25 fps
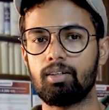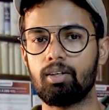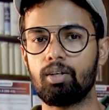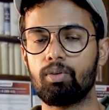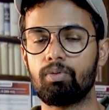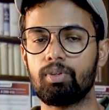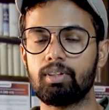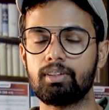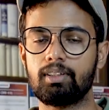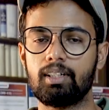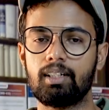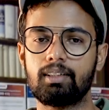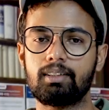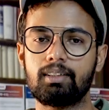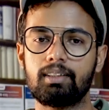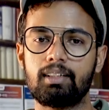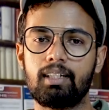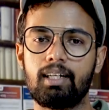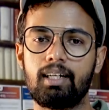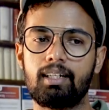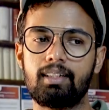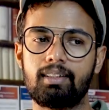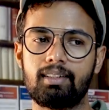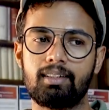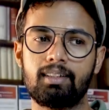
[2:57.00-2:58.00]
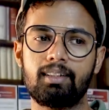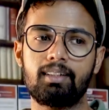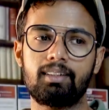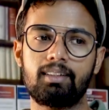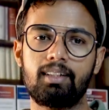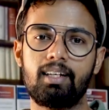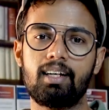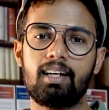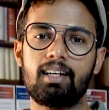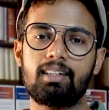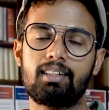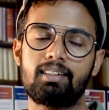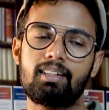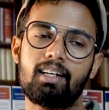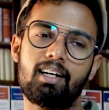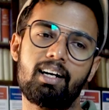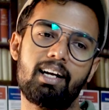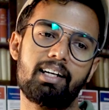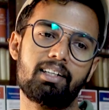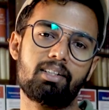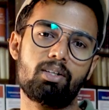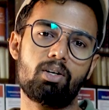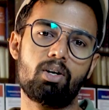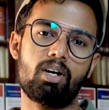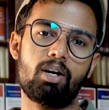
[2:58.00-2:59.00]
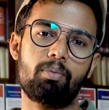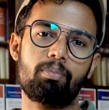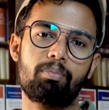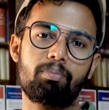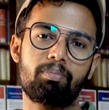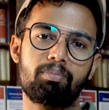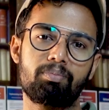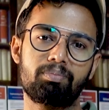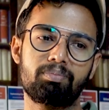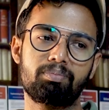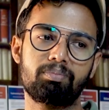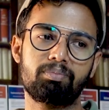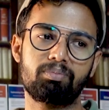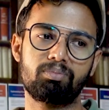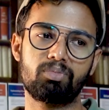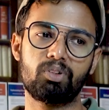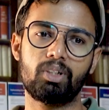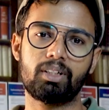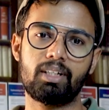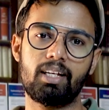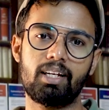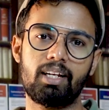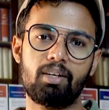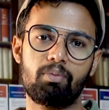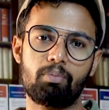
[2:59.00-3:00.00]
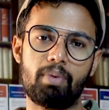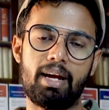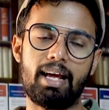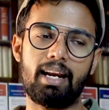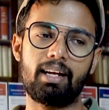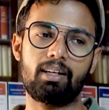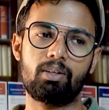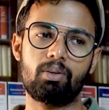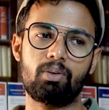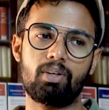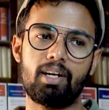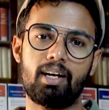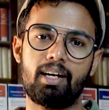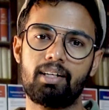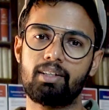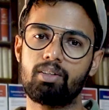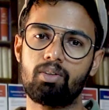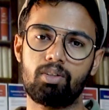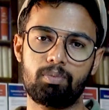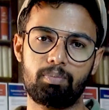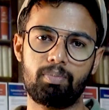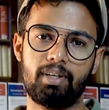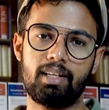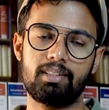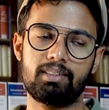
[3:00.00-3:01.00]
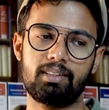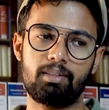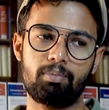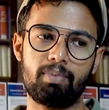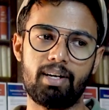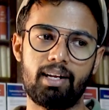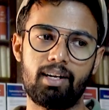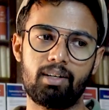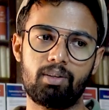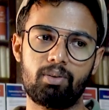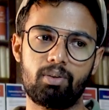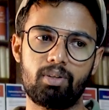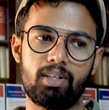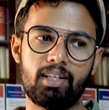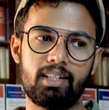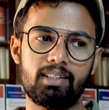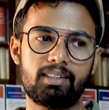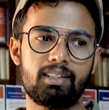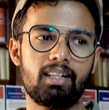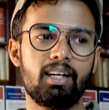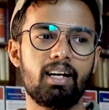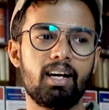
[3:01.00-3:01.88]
over the other. And yeah, right now I'm working in BARRACUDA. I got placed in BARRACUDA, and